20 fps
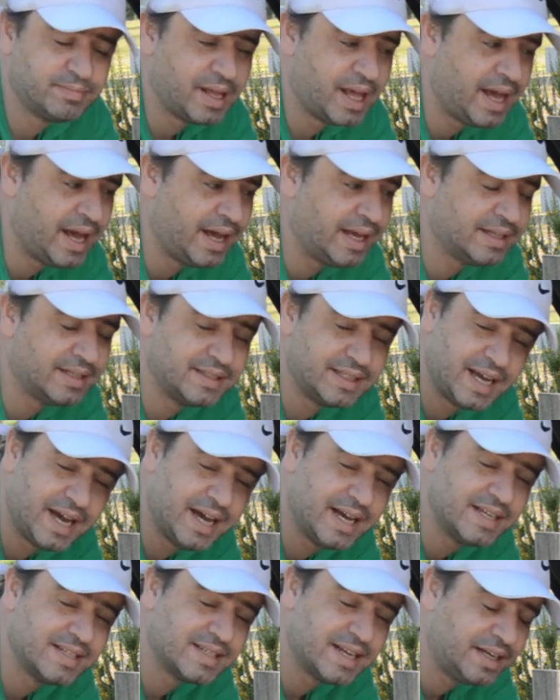And
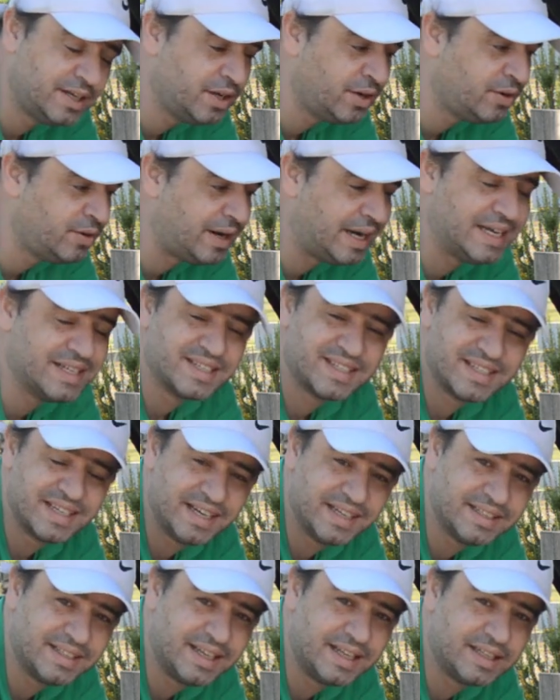guys, I know I
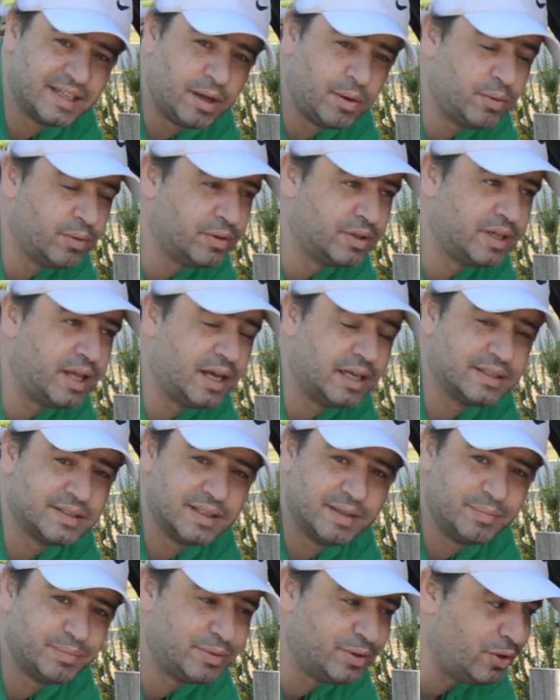said that I would not
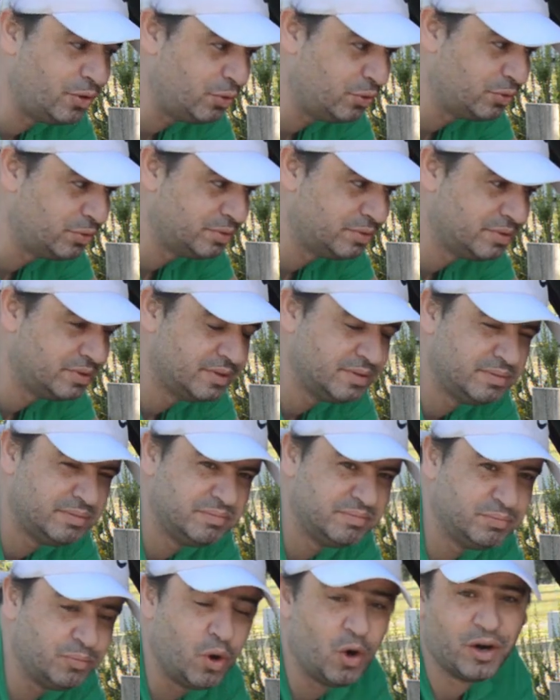upload
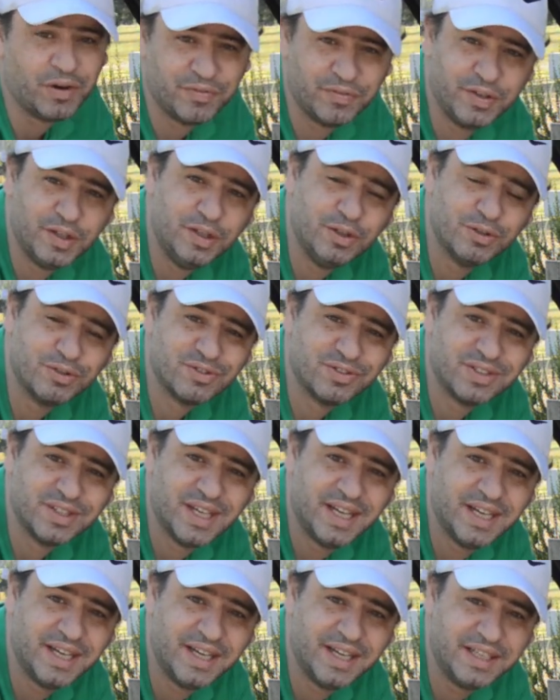more videos
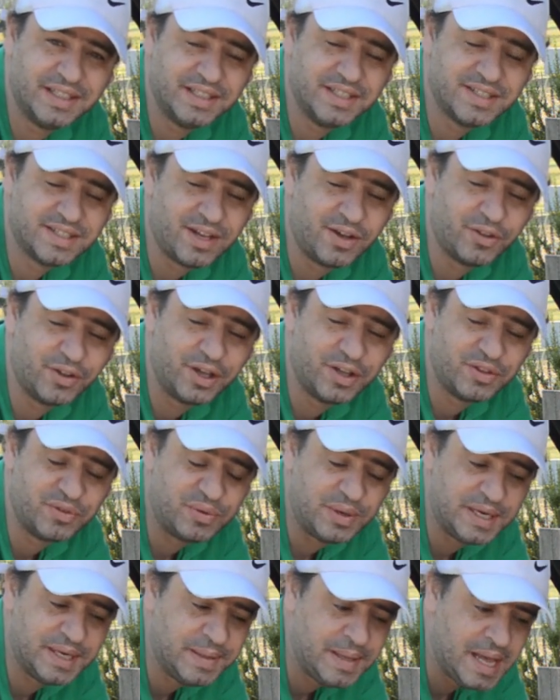in this Audi
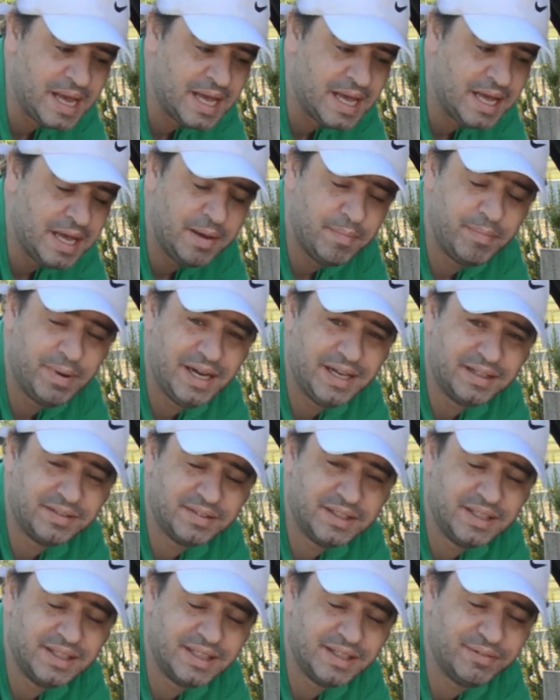A3, but
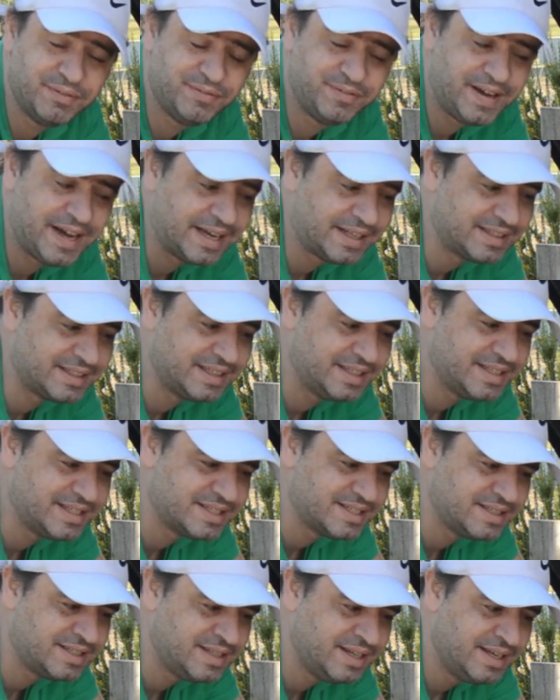the fact
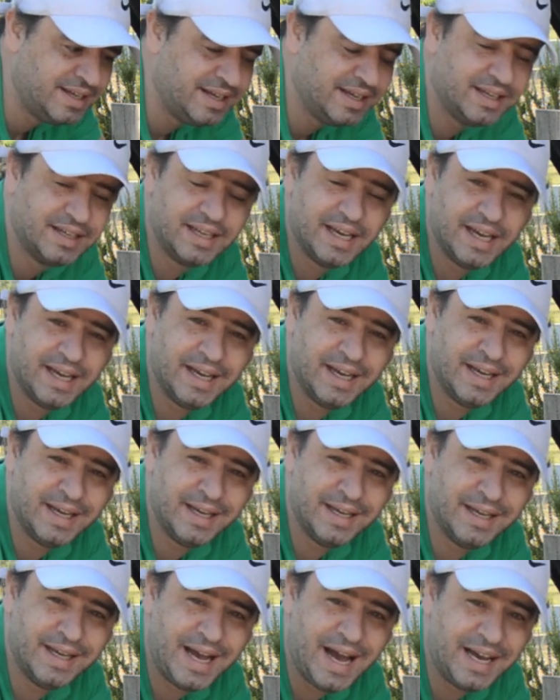is
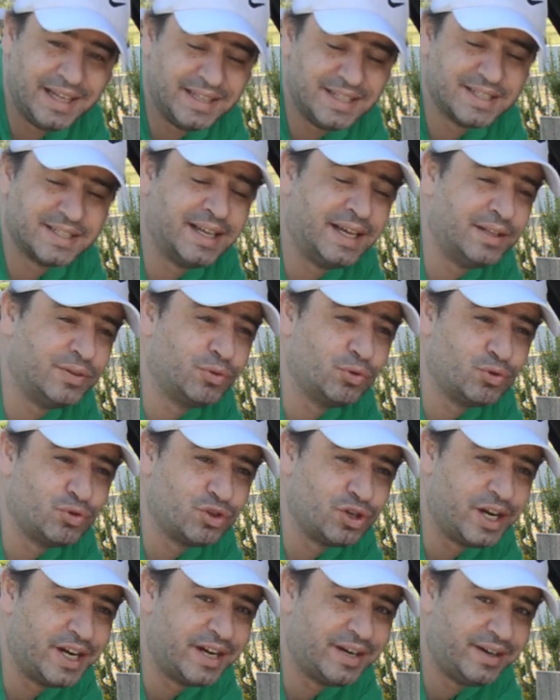I decided to
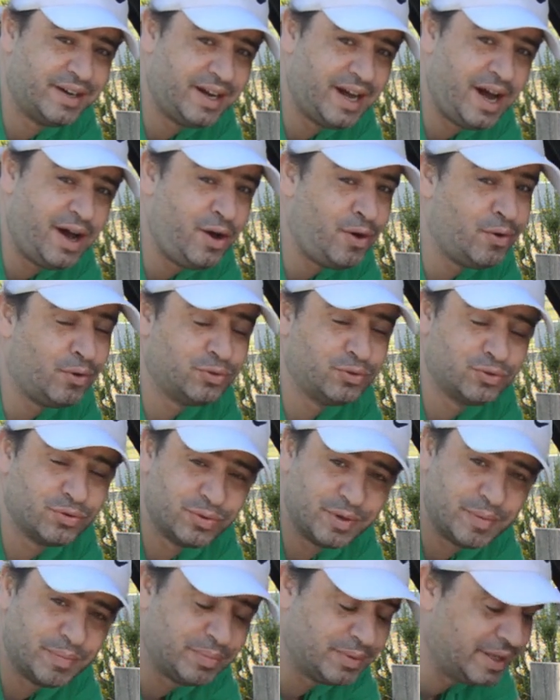share how to
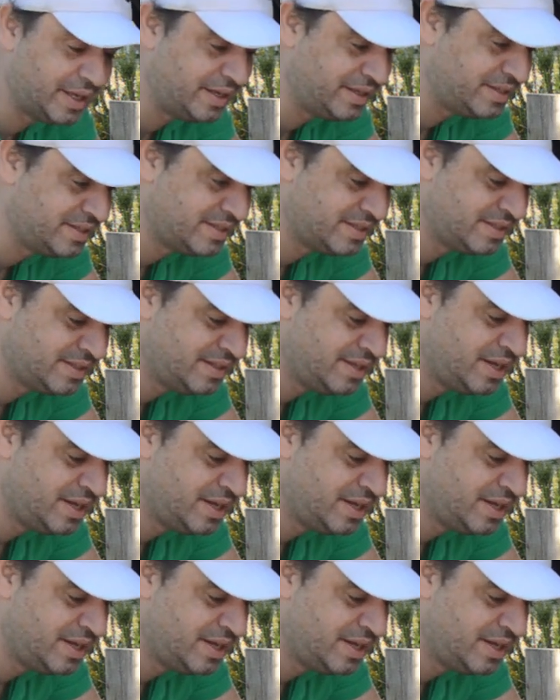replace